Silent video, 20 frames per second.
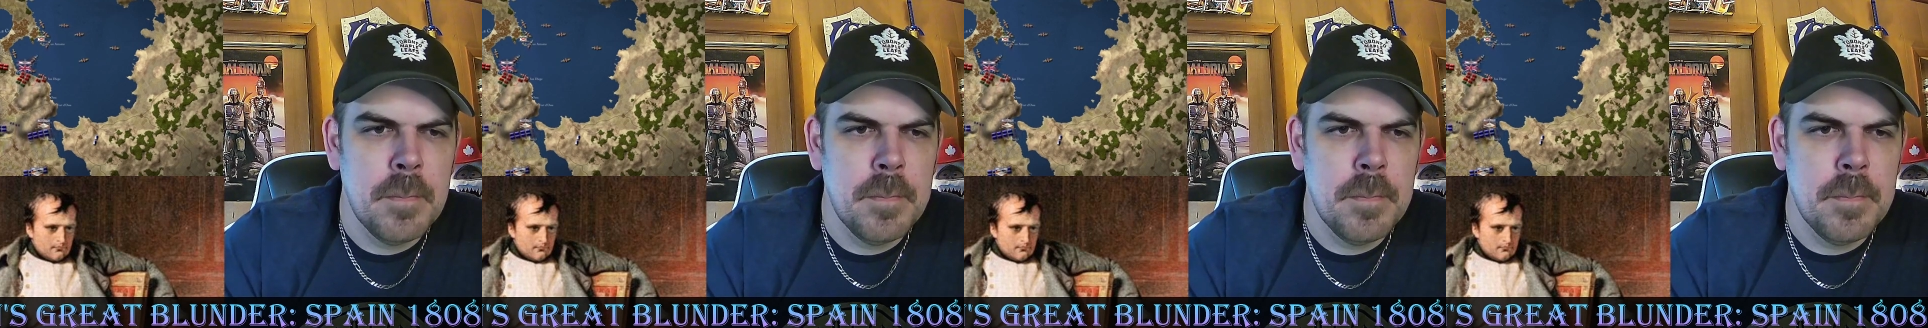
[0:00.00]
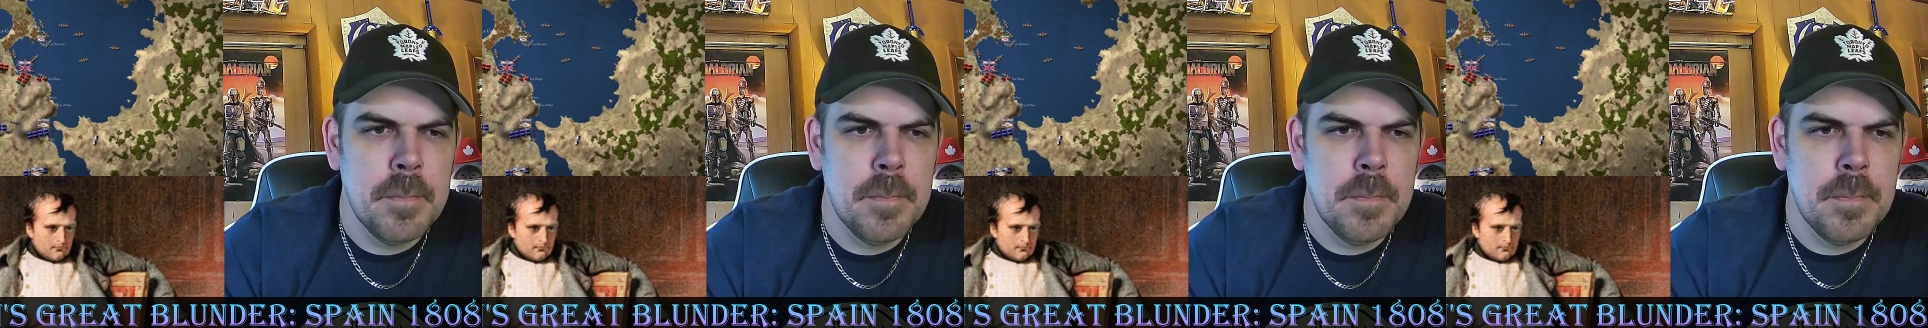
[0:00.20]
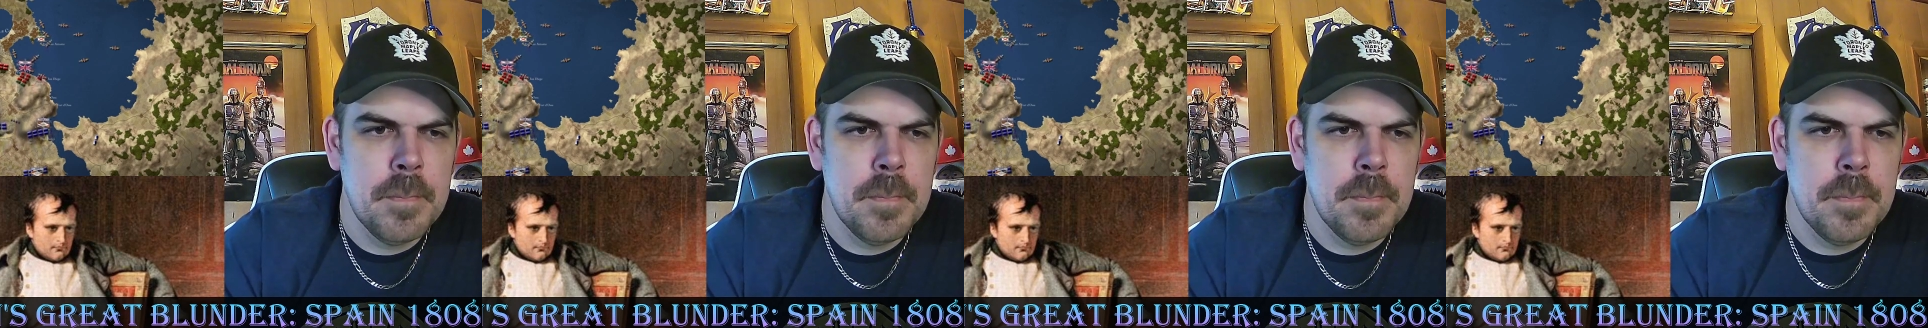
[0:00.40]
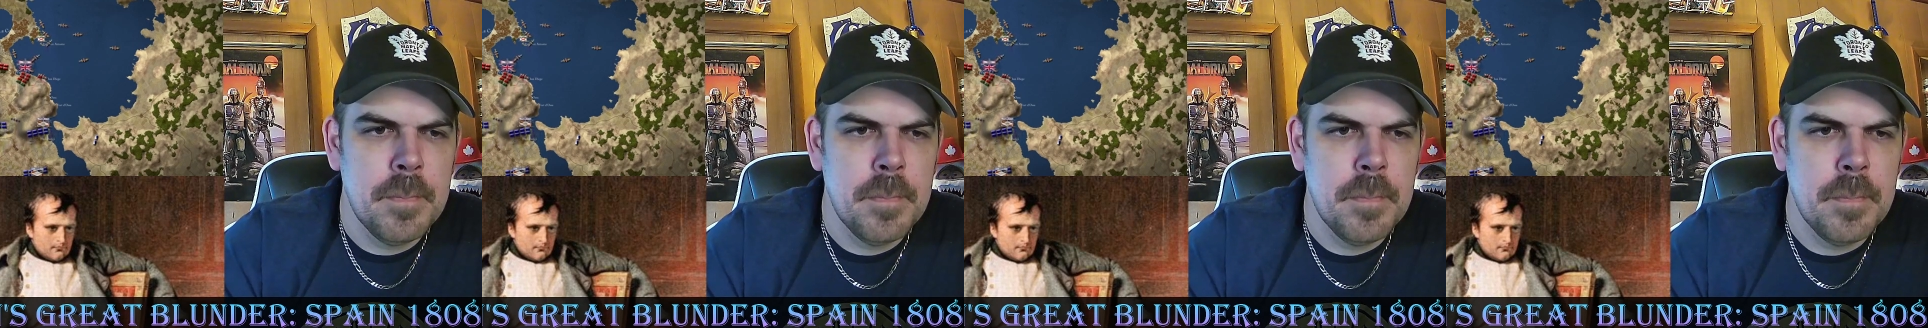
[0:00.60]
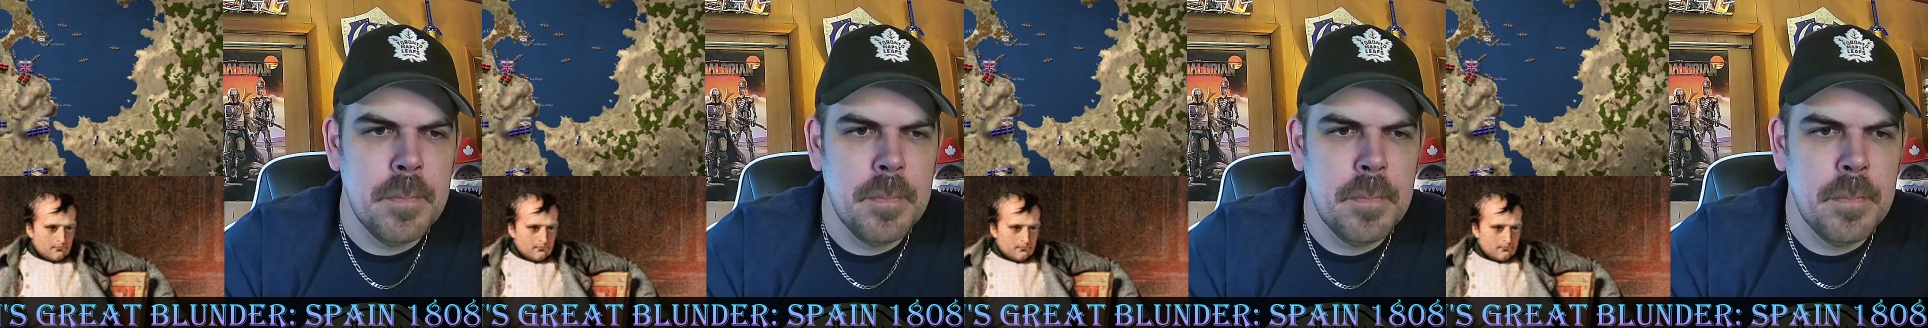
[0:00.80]

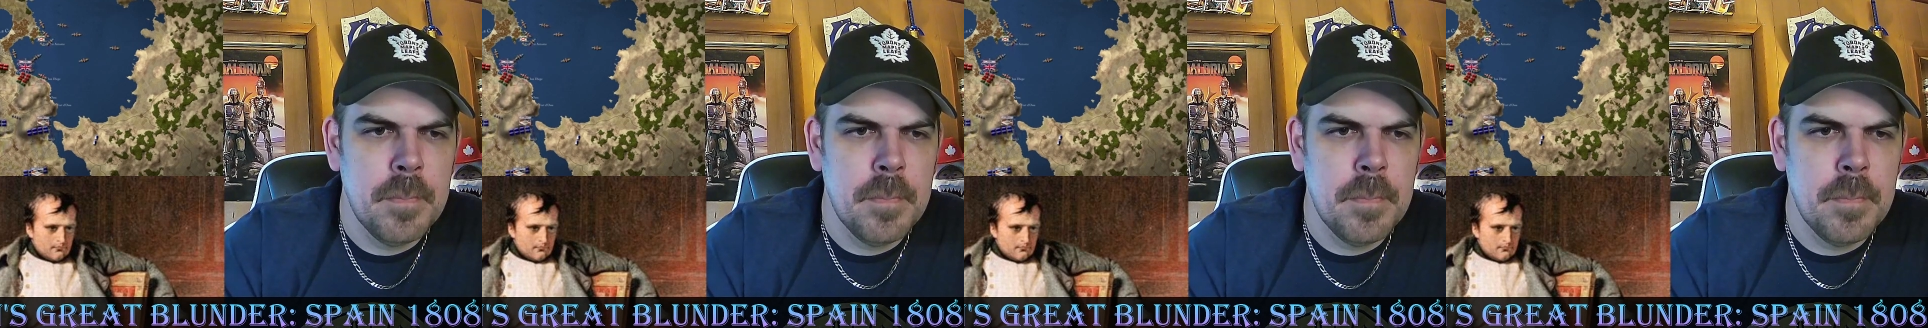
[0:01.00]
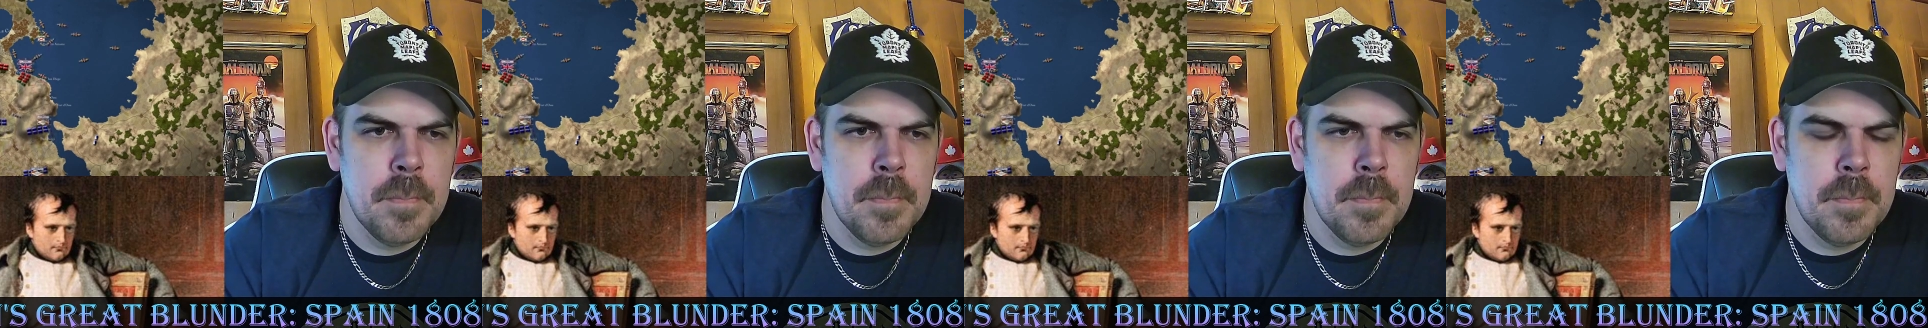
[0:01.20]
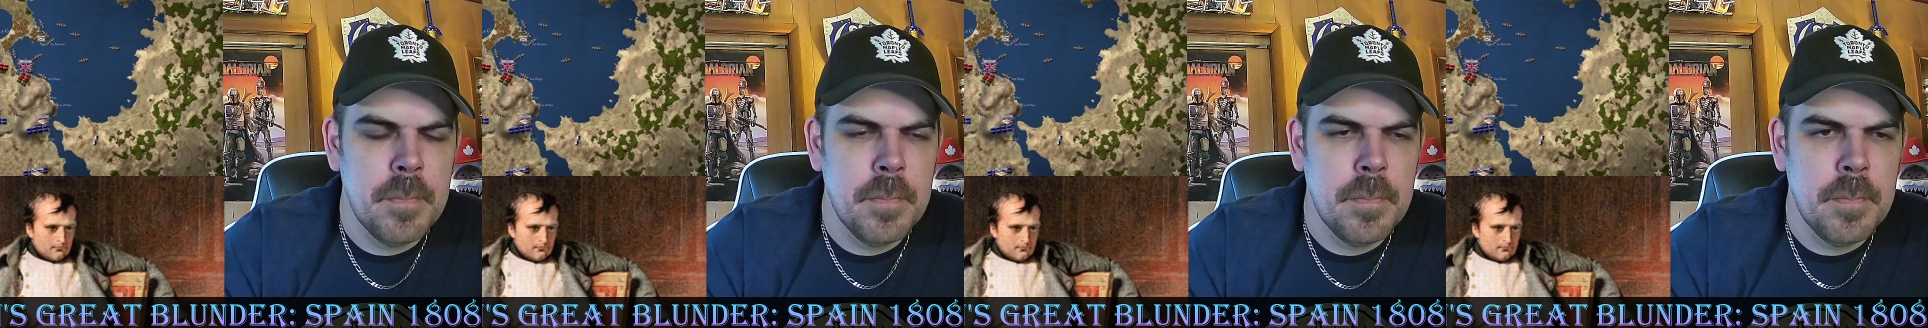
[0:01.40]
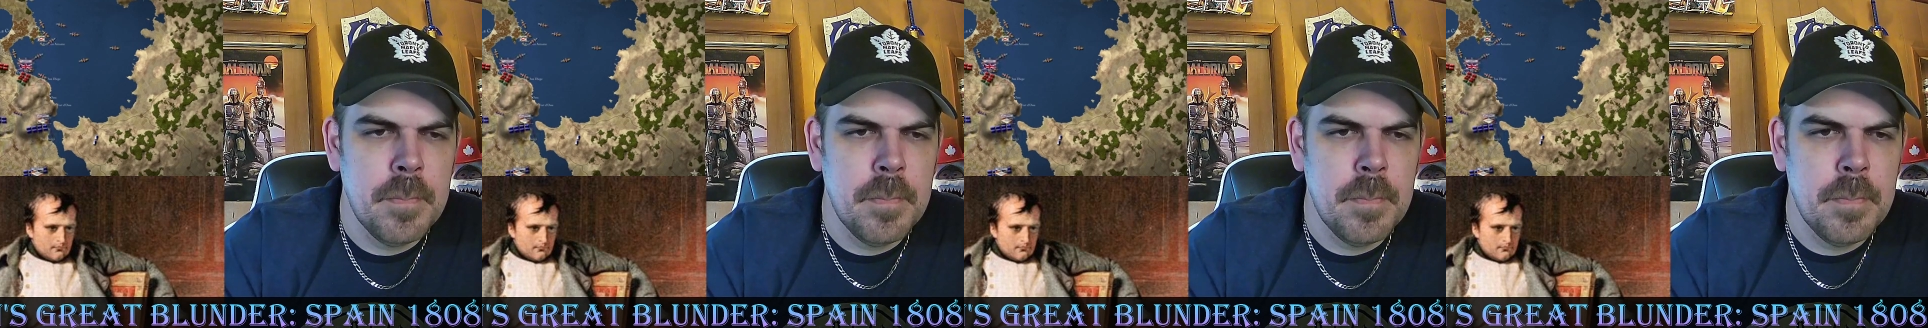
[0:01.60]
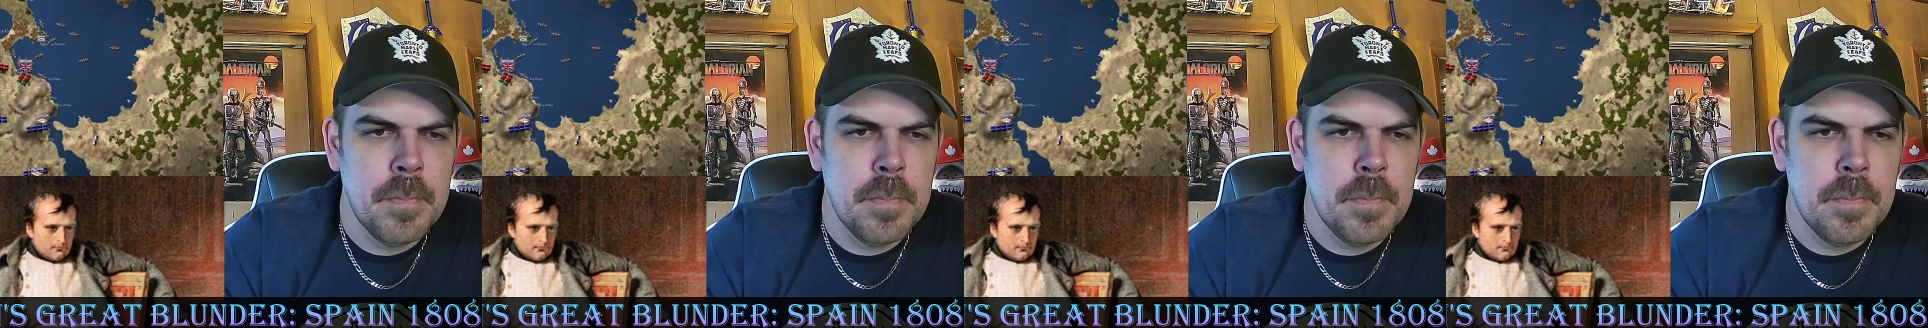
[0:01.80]
No one is speaking in this clip.